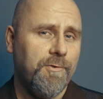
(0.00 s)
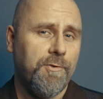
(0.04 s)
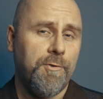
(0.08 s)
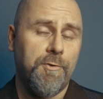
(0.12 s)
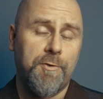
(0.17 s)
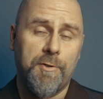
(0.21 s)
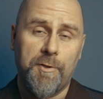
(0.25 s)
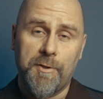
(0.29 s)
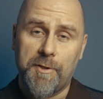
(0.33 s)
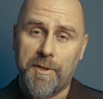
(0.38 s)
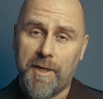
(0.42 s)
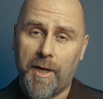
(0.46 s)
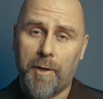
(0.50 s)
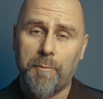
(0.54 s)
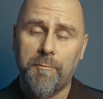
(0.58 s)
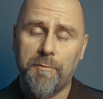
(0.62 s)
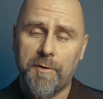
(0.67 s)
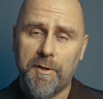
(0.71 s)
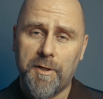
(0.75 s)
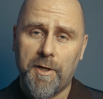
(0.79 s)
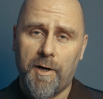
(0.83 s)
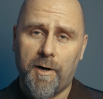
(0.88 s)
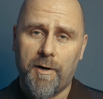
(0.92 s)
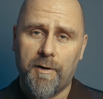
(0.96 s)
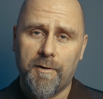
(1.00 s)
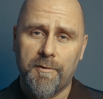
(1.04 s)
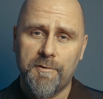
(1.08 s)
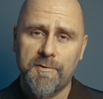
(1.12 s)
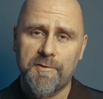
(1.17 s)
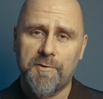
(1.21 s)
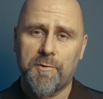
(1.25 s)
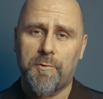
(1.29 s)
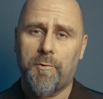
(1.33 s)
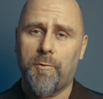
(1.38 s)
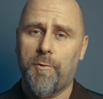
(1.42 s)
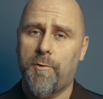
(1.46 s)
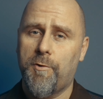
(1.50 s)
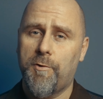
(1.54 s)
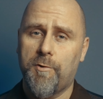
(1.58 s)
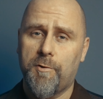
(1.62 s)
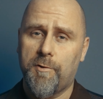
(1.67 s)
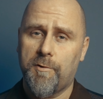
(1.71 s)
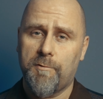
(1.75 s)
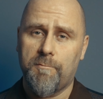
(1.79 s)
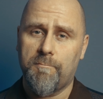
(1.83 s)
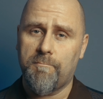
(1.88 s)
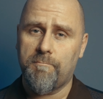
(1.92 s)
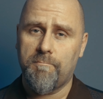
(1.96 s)
you can count the cards or you
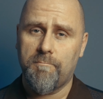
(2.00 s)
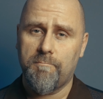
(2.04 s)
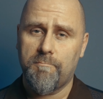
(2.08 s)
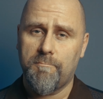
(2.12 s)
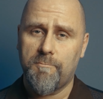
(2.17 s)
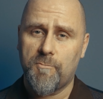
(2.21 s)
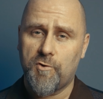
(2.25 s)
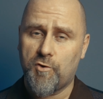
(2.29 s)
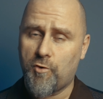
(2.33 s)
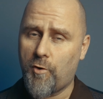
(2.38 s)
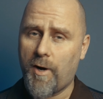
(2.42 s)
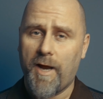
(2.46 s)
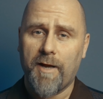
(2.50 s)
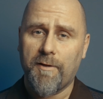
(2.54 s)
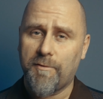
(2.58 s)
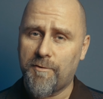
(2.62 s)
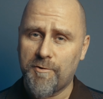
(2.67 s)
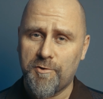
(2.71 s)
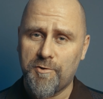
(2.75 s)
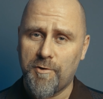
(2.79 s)
can track the